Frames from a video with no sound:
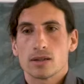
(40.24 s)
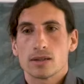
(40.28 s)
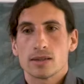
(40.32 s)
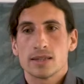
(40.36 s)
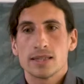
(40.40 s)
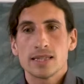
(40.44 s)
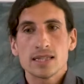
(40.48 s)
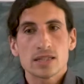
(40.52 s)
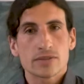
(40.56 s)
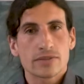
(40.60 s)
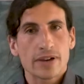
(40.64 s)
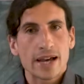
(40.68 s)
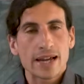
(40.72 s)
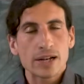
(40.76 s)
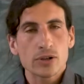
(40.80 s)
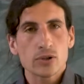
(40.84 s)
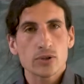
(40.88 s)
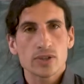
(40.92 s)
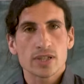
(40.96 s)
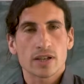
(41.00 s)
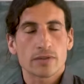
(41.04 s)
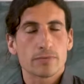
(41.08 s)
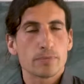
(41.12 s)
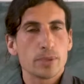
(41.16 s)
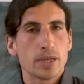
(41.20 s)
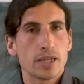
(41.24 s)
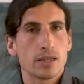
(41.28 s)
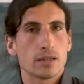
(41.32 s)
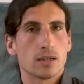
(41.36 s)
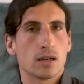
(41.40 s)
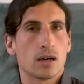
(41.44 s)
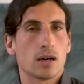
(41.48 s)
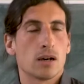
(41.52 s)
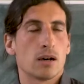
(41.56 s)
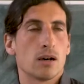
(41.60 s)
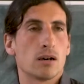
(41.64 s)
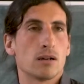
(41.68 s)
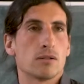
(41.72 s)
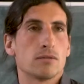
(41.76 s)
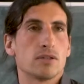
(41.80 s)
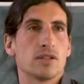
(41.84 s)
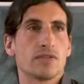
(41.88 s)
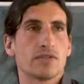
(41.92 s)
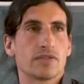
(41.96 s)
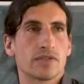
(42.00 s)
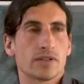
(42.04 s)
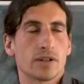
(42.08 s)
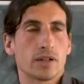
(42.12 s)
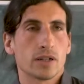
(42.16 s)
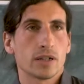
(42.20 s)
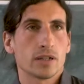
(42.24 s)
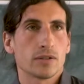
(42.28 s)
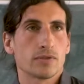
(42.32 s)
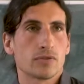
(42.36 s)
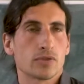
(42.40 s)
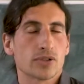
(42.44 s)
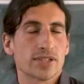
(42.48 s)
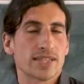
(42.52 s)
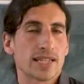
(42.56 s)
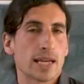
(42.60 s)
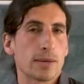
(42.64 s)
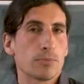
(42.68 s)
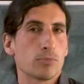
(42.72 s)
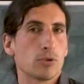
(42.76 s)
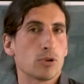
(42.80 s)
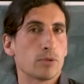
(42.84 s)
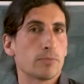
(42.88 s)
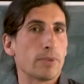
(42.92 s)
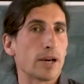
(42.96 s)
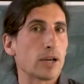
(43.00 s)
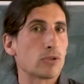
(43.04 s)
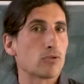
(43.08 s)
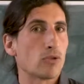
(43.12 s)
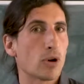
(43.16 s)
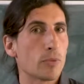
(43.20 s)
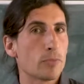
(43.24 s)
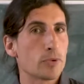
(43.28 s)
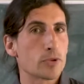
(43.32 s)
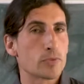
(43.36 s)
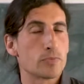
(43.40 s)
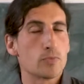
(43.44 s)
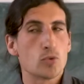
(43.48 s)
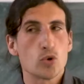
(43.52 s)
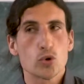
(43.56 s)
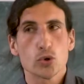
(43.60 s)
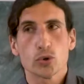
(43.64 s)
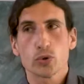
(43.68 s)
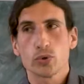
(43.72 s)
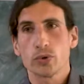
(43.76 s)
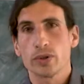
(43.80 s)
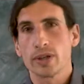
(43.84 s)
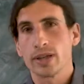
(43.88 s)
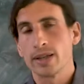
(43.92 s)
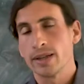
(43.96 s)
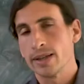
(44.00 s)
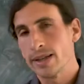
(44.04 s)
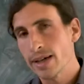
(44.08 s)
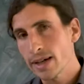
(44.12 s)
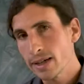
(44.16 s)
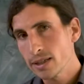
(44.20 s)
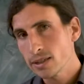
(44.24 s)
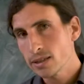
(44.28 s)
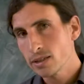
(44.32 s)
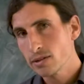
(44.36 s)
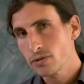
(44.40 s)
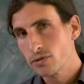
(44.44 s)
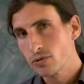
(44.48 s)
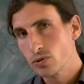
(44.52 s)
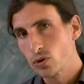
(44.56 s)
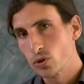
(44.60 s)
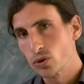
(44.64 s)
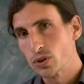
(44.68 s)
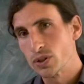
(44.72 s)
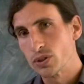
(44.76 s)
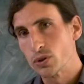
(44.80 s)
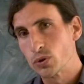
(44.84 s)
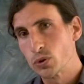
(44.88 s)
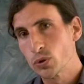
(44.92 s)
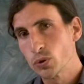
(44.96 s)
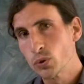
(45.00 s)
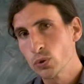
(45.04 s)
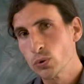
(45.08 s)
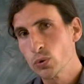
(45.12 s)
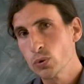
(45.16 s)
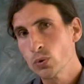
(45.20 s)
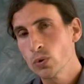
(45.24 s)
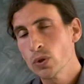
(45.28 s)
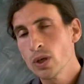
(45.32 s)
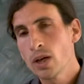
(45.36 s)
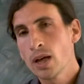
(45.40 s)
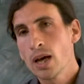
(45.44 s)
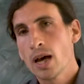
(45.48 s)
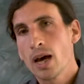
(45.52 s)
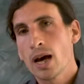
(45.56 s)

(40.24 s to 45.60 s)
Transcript: These values have been uh, defined, for example, by Robert Merton in 1942